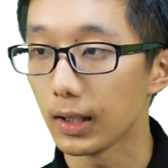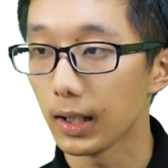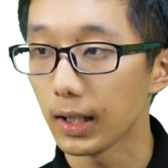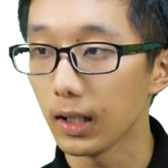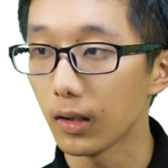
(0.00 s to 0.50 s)

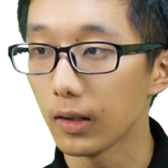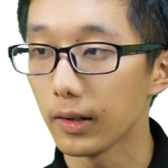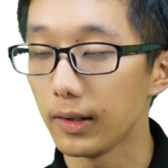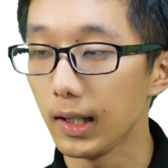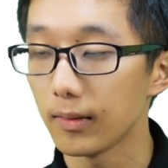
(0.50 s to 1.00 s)
Here,
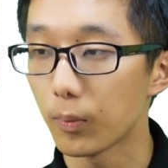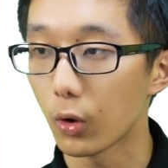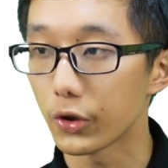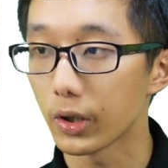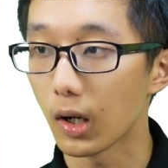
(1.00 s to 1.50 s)
this
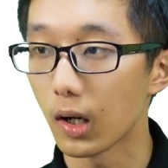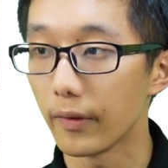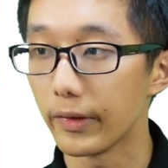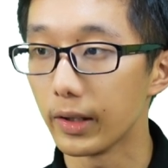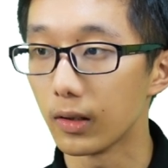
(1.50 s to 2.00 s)
portion
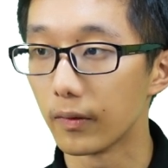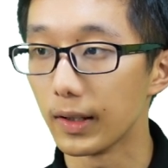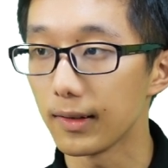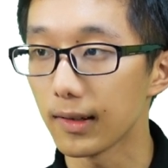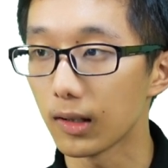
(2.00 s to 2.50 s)
of the
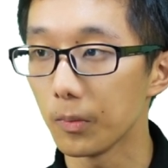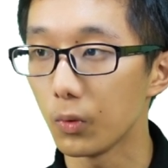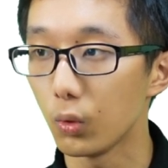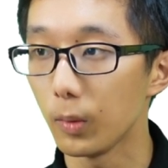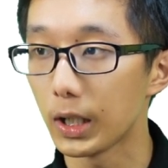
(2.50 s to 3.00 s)
nervous
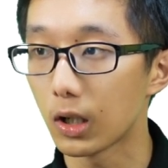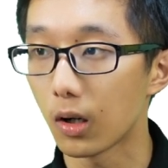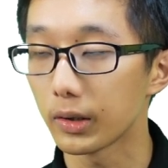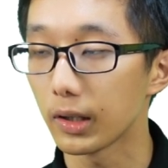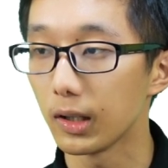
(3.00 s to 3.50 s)
system will be
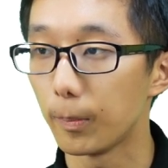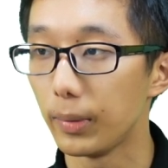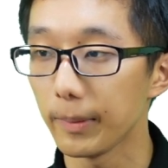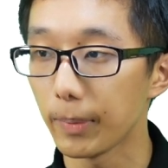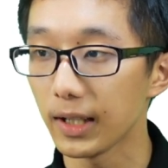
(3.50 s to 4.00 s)
called the
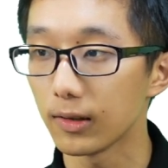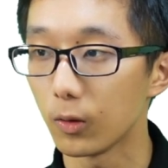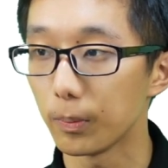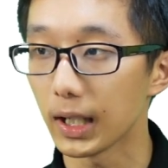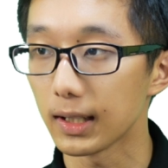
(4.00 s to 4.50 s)

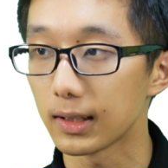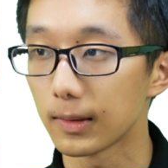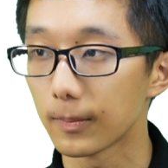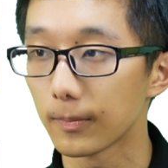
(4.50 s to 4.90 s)
basal plate.